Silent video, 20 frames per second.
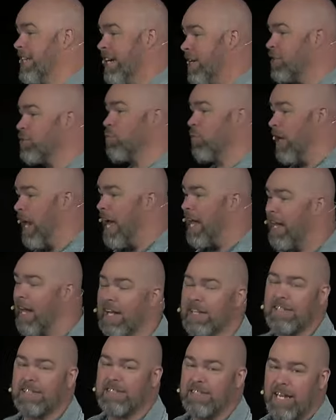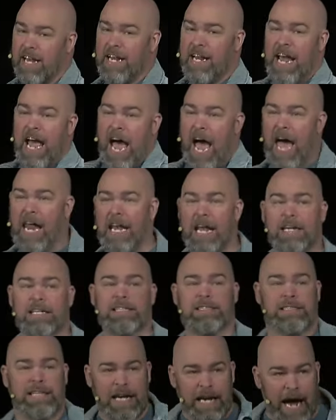here's what I like to say I like to
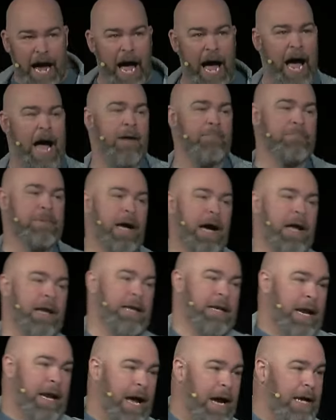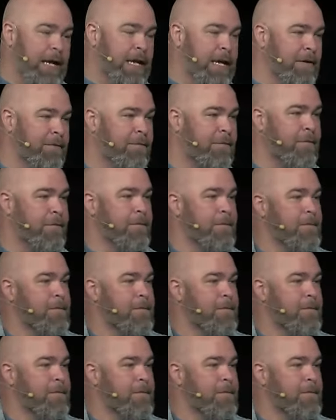say, I'm not negative,